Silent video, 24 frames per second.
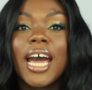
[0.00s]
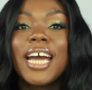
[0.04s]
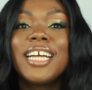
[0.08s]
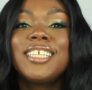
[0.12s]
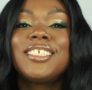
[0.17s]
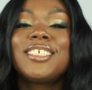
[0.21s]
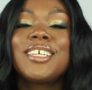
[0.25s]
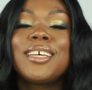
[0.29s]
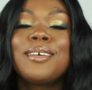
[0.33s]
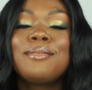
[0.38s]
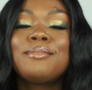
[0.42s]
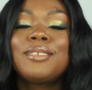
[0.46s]
Hi
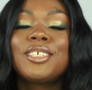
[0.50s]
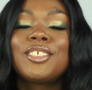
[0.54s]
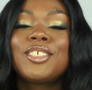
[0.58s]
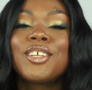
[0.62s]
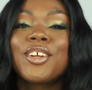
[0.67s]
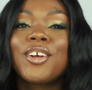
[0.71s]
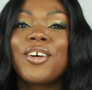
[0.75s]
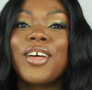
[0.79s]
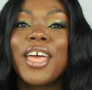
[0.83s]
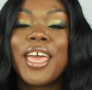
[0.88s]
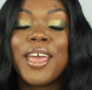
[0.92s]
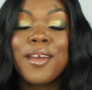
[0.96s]
Gems, it's your
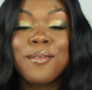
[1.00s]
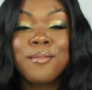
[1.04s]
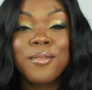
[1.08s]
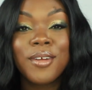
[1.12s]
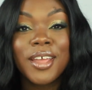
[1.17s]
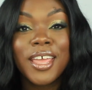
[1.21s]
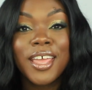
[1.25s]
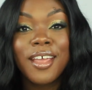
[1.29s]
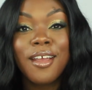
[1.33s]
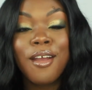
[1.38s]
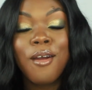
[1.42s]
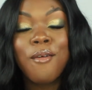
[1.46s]
girl Ambra
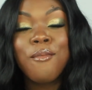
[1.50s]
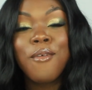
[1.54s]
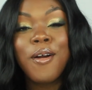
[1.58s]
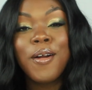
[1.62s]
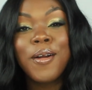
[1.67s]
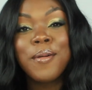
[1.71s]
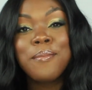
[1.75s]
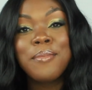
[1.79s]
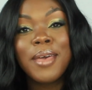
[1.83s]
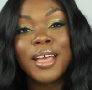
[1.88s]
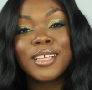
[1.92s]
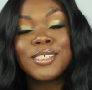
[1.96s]
here and
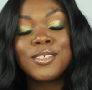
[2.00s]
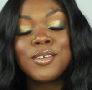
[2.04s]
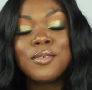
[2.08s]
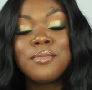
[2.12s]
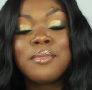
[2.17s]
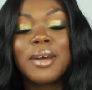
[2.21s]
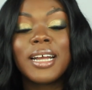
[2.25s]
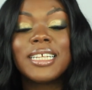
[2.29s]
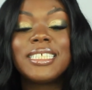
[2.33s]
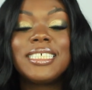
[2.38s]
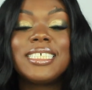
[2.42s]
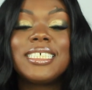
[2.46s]
welcome back to
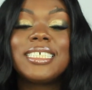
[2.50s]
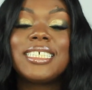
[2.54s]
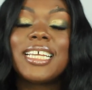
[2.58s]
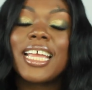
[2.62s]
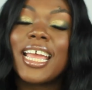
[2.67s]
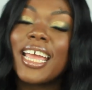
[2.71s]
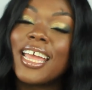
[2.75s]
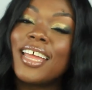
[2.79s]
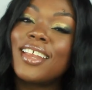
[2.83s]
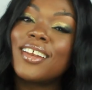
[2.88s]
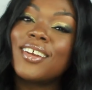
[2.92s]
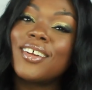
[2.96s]
my
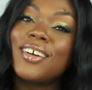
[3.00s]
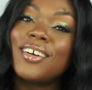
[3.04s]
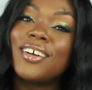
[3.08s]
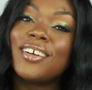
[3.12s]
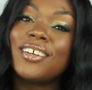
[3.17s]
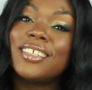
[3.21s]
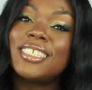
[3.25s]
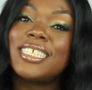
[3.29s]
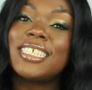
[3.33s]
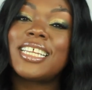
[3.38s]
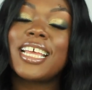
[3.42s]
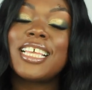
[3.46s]

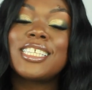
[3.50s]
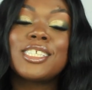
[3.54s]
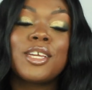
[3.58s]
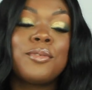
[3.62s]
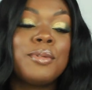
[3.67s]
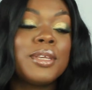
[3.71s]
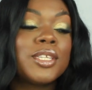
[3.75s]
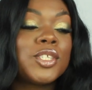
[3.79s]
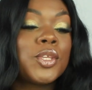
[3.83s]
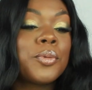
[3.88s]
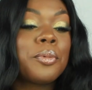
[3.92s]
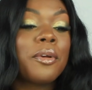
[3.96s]
channel. Today's gonna
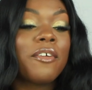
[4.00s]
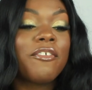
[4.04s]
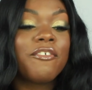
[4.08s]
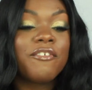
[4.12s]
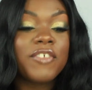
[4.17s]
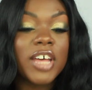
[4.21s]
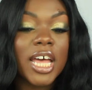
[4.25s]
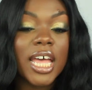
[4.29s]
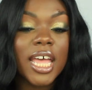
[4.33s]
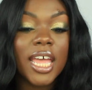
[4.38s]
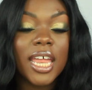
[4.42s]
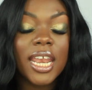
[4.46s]
be super
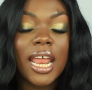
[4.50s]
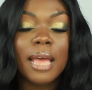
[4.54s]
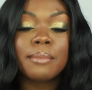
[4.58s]
fun.